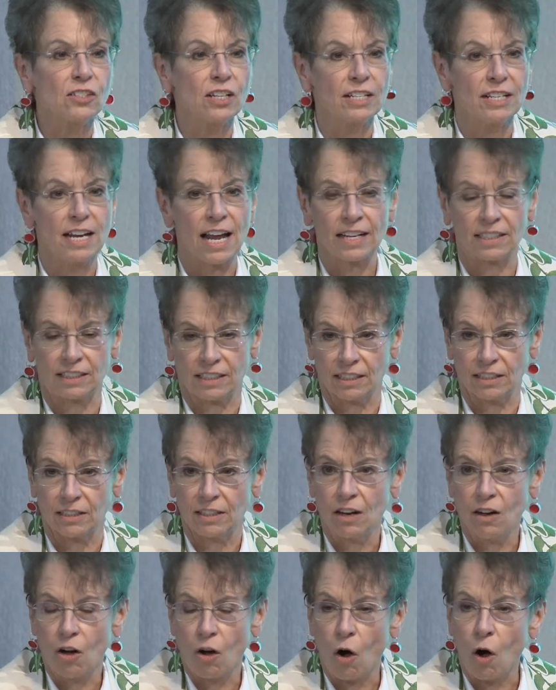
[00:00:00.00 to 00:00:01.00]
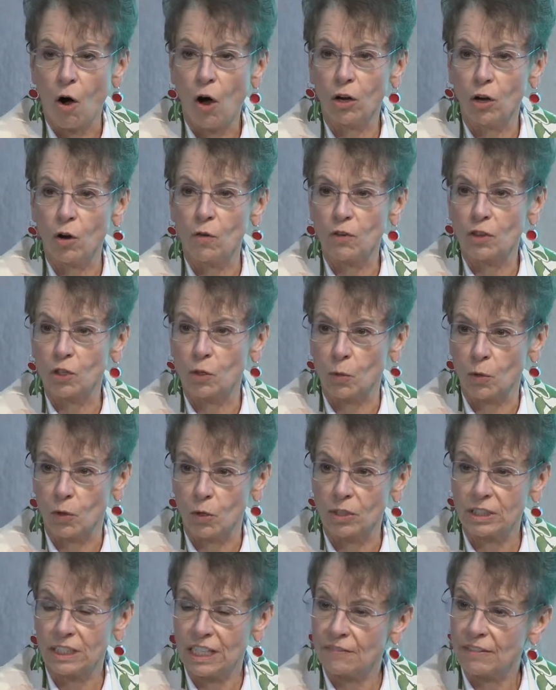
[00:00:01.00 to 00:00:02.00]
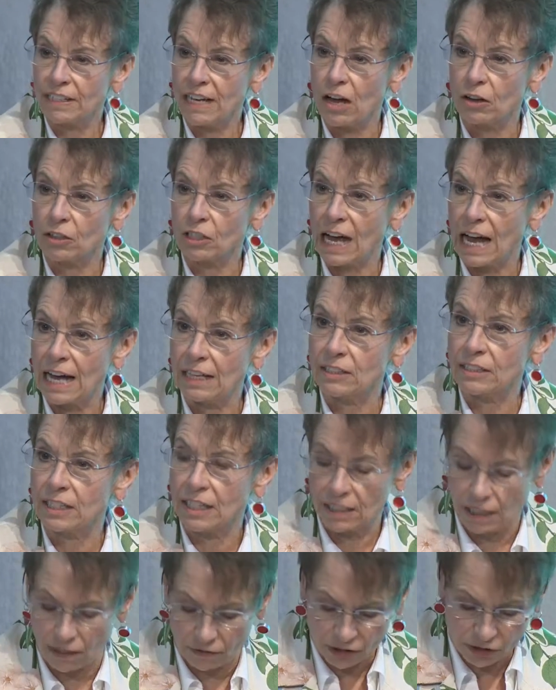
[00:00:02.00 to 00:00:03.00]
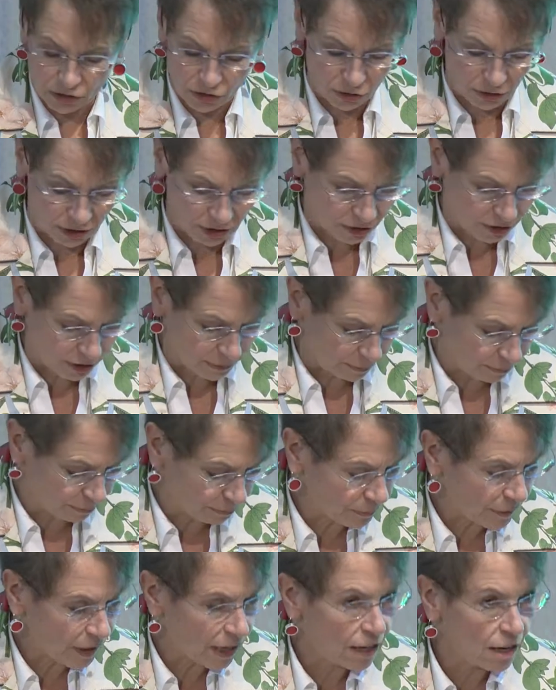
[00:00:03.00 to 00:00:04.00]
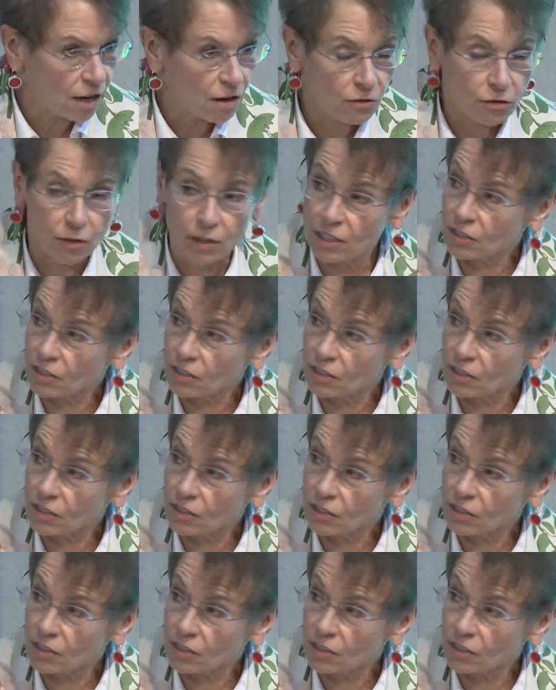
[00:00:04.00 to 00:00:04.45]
connected all over the world, giving out content of a sorts. For